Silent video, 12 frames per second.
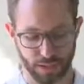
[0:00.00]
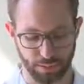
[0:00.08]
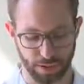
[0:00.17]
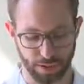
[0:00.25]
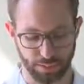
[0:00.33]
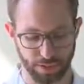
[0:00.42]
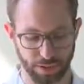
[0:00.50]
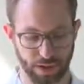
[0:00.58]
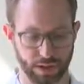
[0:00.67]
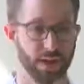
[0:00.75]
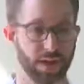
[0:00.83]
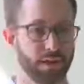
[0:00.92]
And
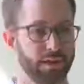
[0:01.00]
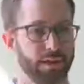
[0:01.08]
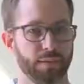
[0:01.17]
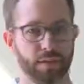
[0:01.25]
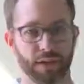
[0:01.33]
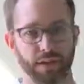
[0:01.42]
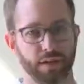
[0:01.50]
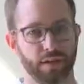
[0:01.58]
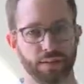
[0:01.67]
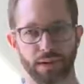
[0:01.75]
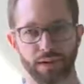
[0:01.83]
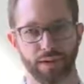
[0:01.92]
populate something like a
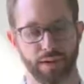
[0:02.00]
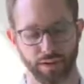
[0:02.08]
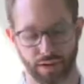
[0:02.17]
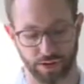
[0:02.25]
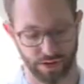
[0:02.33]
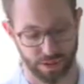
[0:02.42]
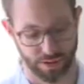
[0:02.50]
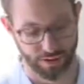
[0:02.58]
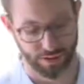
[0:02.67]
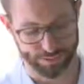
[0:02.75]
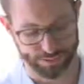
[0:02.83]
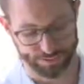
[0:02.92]
spreadsheet or a data
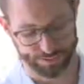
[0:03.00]
frame.